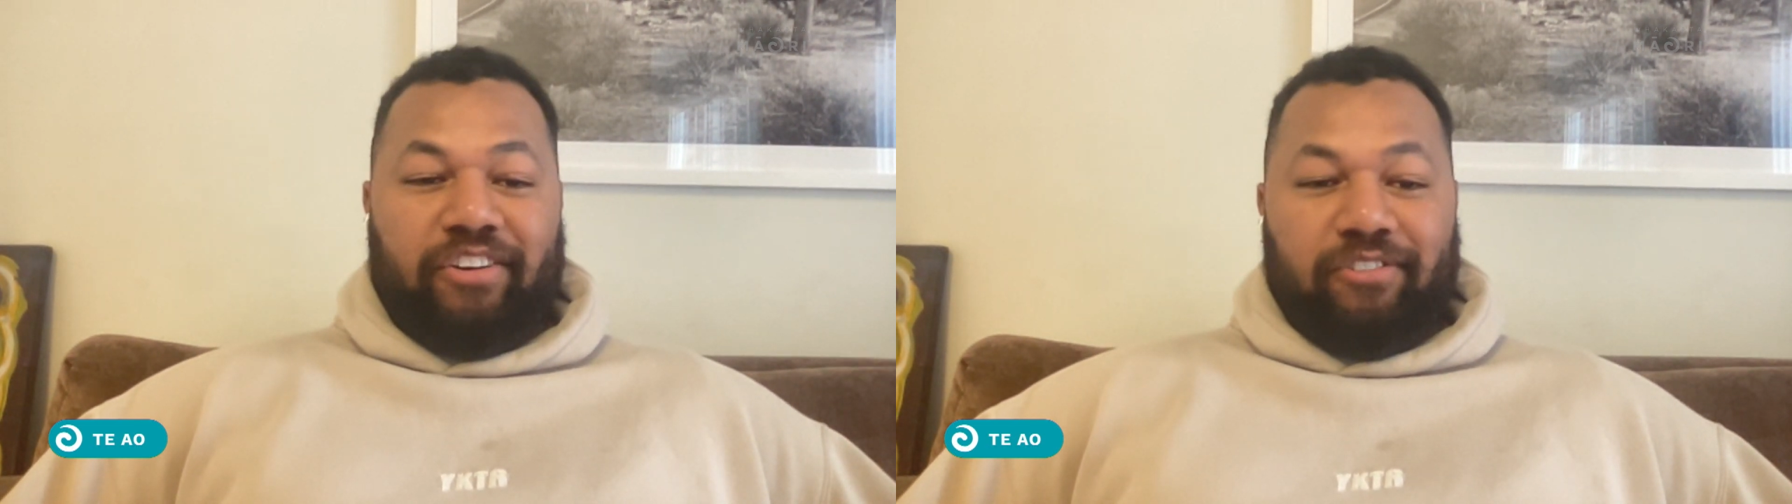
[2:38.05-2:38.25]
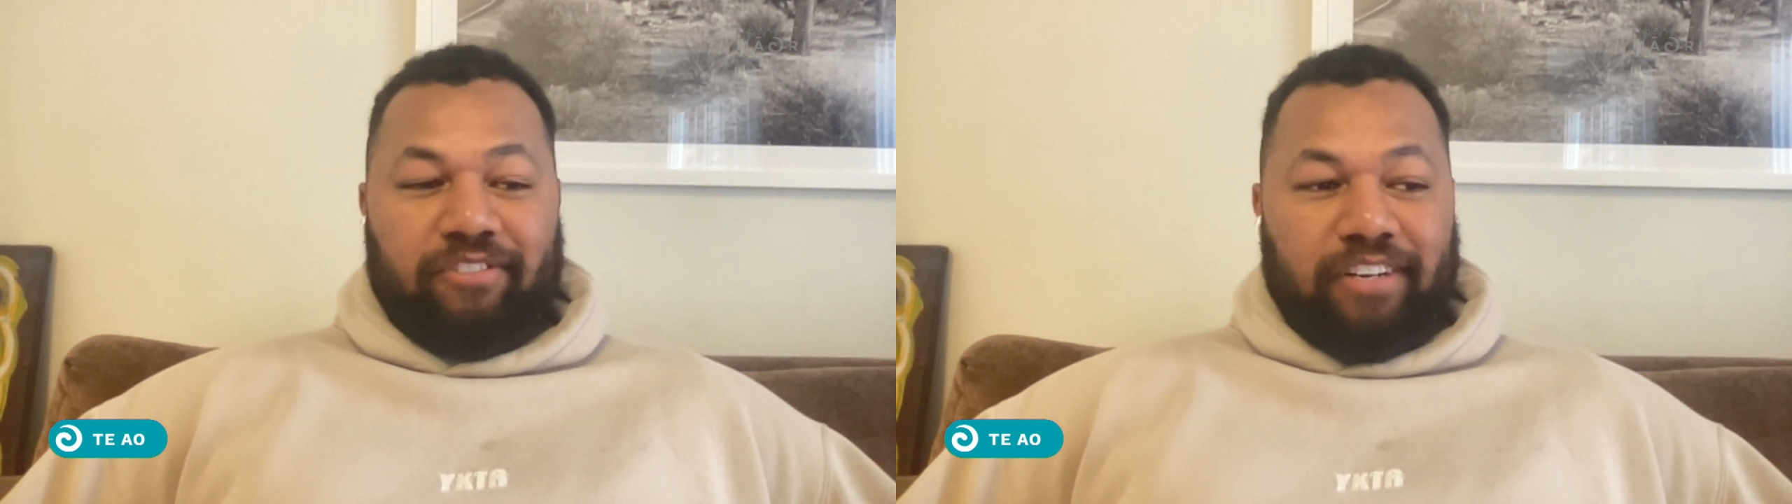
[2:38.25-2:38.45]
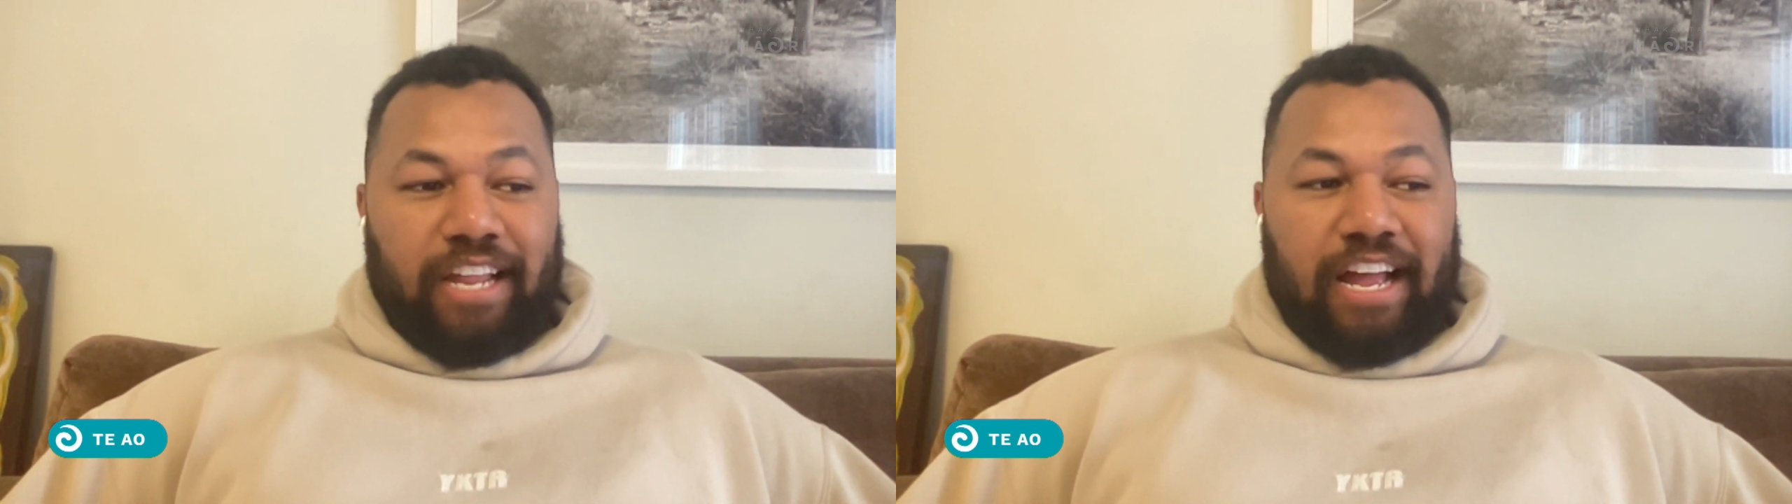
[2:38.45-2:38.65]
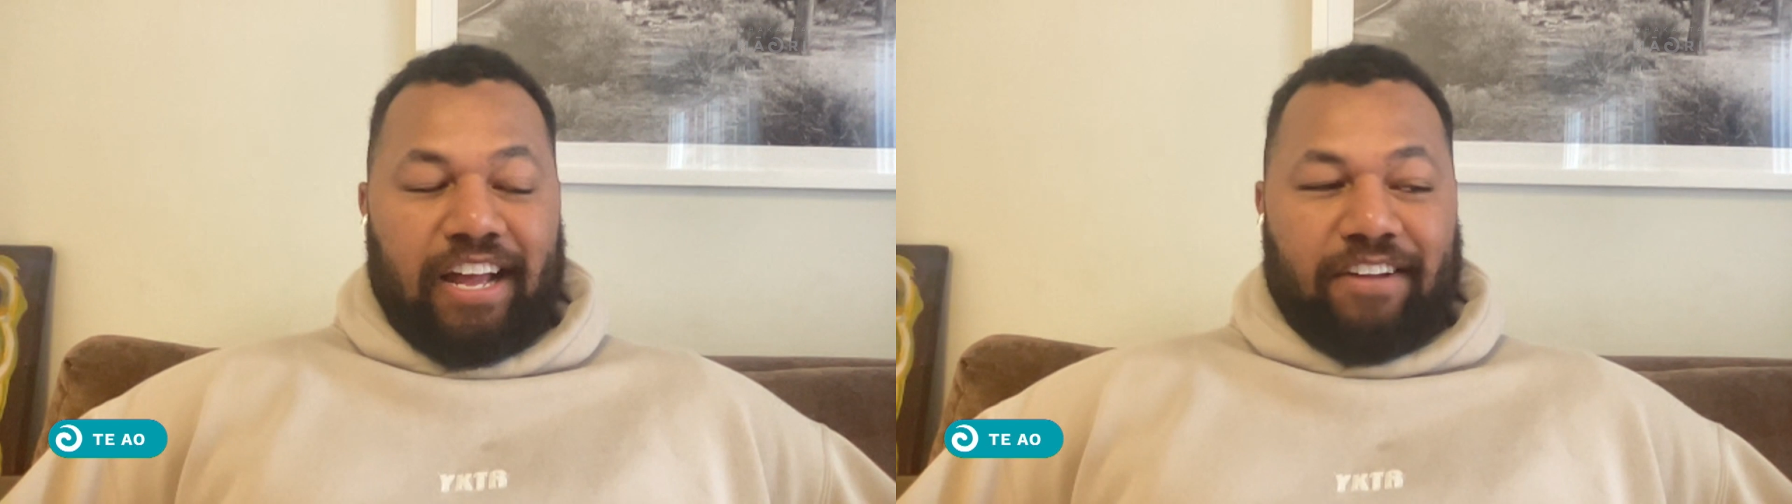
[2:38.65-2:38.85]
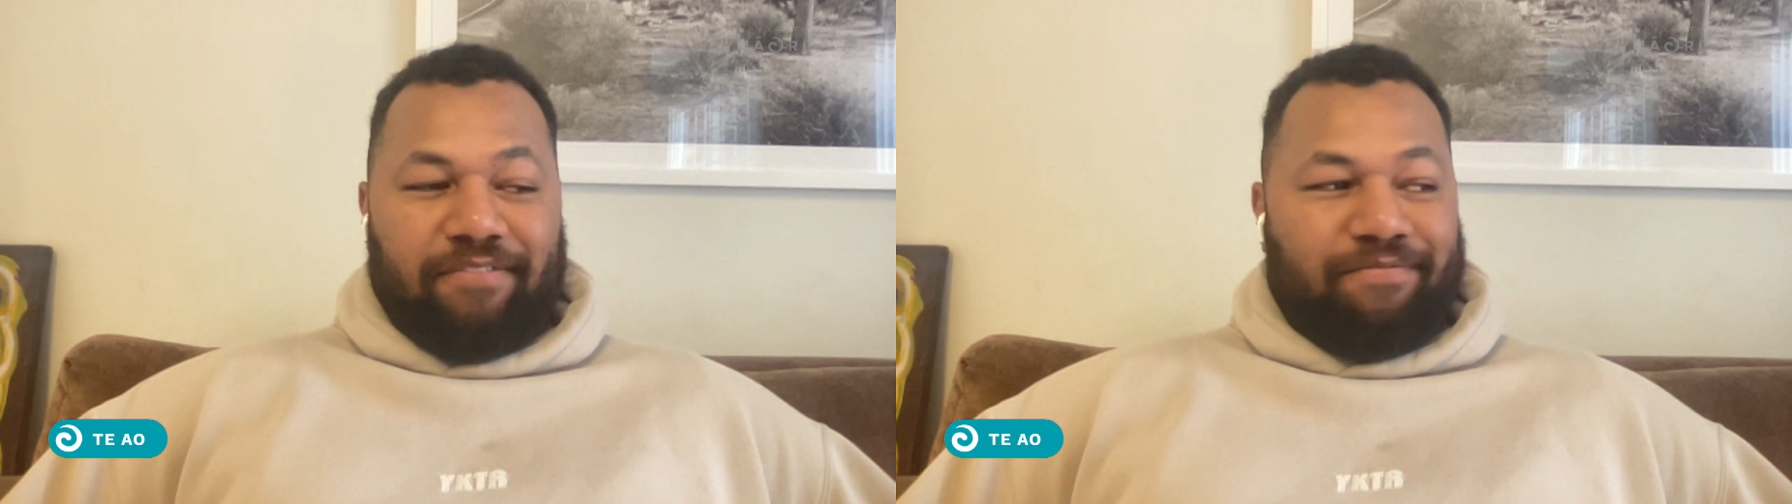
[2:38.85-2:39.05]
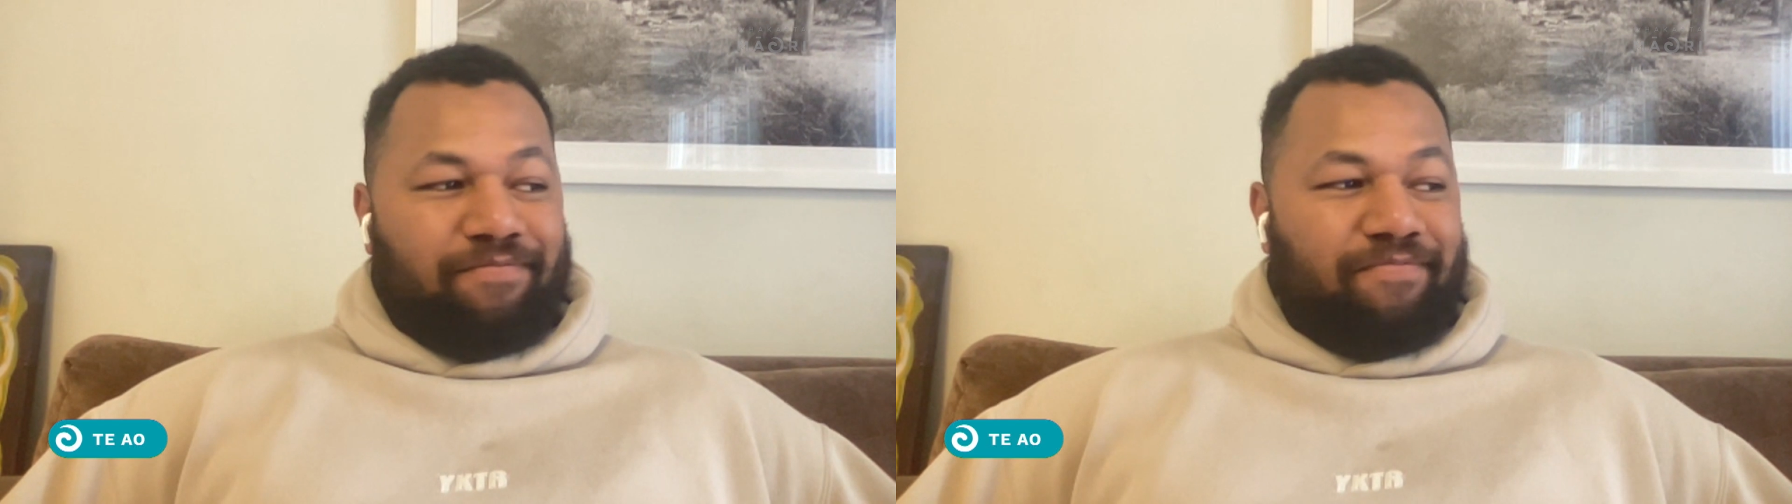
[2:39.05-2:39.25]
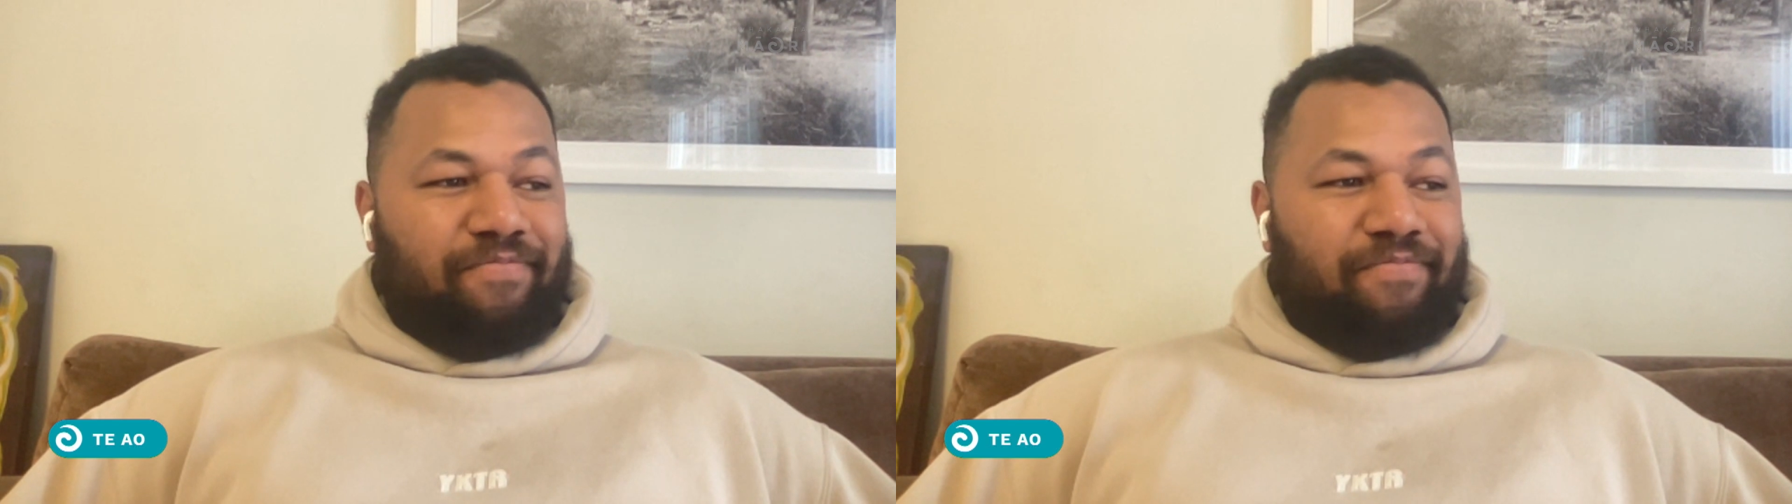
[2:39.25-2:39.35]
Neil. Um,